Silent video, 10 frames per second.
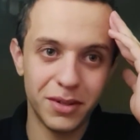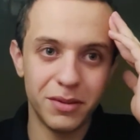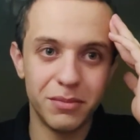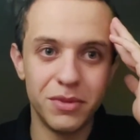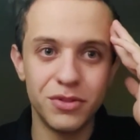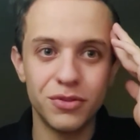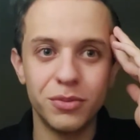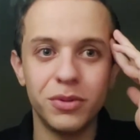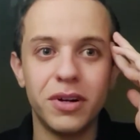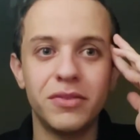
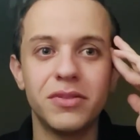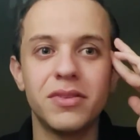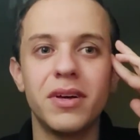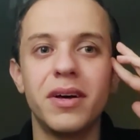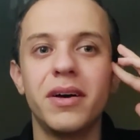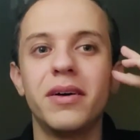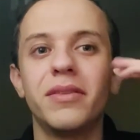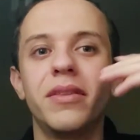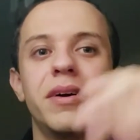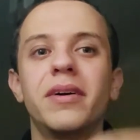miserable after
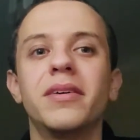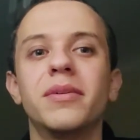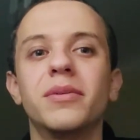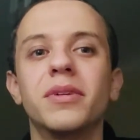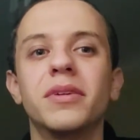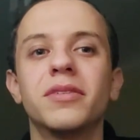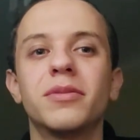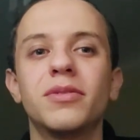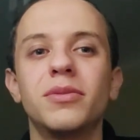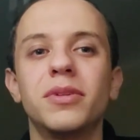that
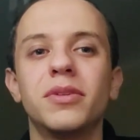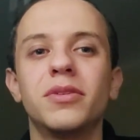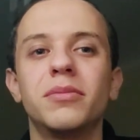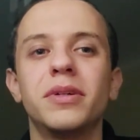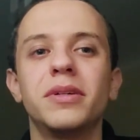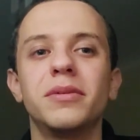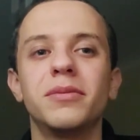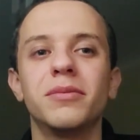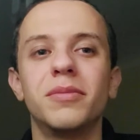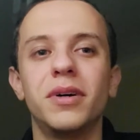especially when I got my
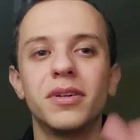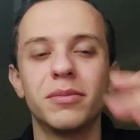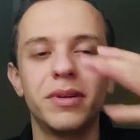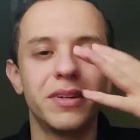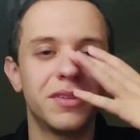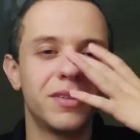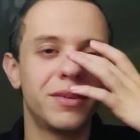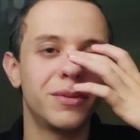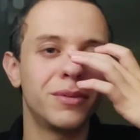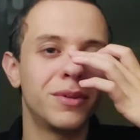mark back,
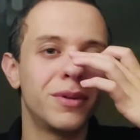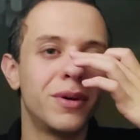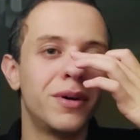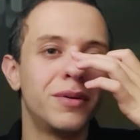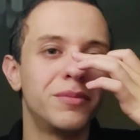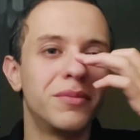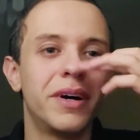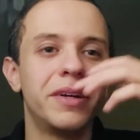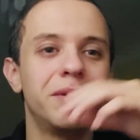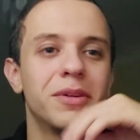that
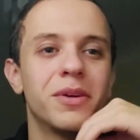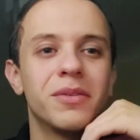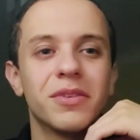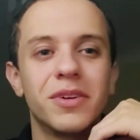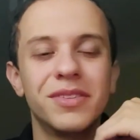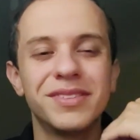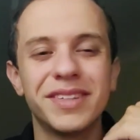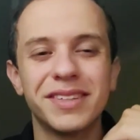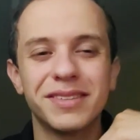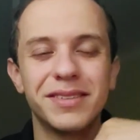I
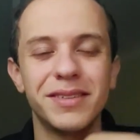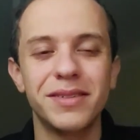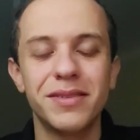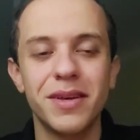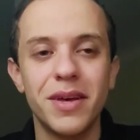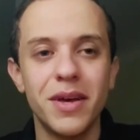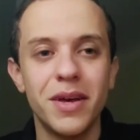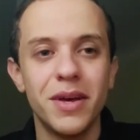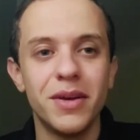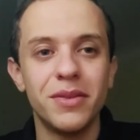contacted
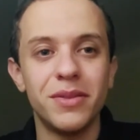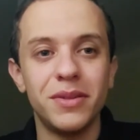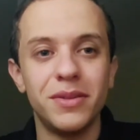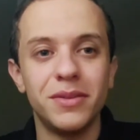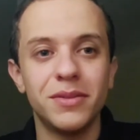the